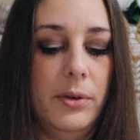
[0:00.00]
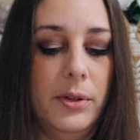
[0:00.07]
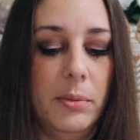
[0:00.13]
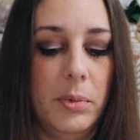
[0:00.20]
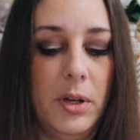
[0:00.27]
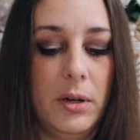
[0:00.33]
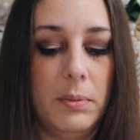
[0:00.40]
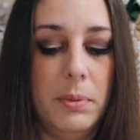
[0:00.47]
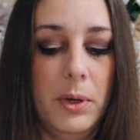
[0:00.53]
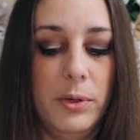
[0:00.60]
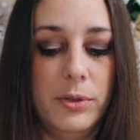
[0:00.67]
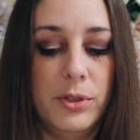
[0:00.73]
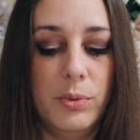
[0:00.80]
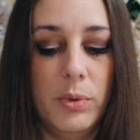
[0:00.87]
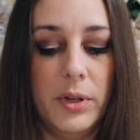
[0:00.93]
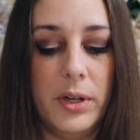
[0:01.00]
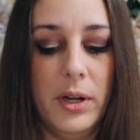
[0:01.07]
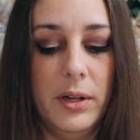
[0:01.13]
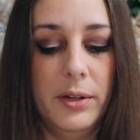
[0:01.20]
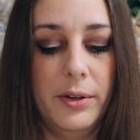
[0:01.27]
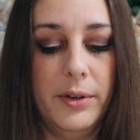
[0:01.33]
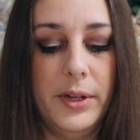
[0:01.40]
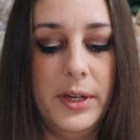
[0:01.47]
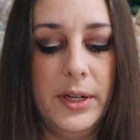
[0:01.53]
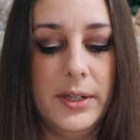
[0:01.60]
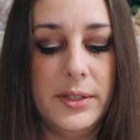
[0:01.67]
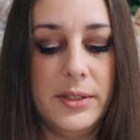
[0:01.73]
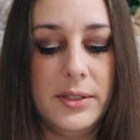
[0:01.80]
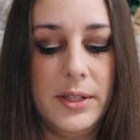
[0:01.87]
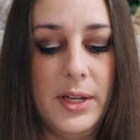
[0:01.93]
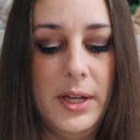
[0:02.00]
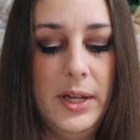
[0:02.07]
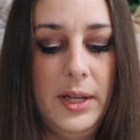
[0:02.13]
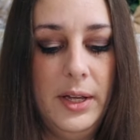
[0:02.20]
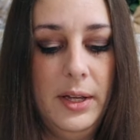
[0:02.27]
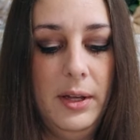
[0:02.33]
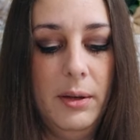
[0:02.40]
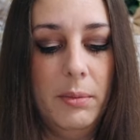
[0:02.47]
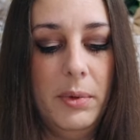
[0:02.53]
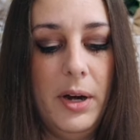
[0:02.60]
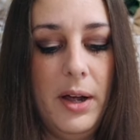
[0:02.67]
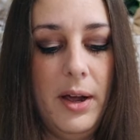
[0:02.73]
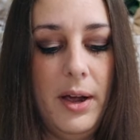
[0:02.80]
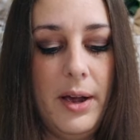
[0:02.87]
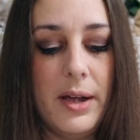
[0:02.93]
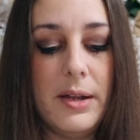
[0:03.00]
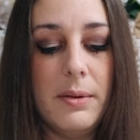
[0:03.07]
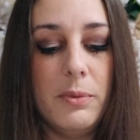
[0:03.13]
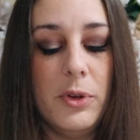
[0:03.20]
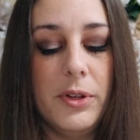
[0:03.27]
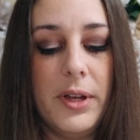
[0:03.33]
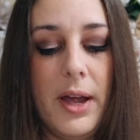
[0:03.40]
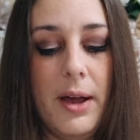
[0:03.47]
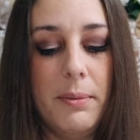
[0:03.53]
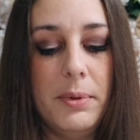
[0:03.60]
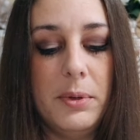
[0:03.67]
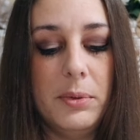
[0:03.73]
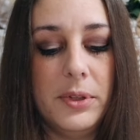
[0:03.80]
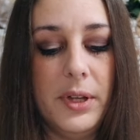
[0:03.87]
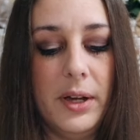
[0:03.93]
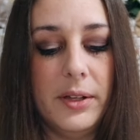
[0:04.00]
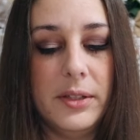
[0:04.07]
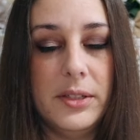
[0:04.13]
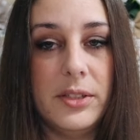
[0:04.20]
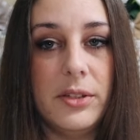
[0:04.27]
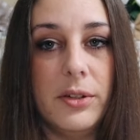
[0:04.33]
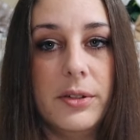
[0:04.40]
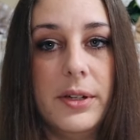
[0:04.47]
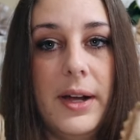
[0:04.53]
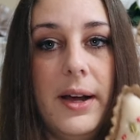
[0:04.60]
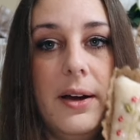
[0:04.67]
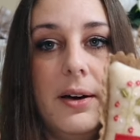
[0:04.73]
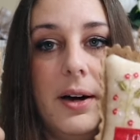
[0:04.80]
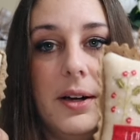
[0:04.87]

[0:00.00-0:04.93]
in the blog post what color it is. But I am really happy with how these turned out.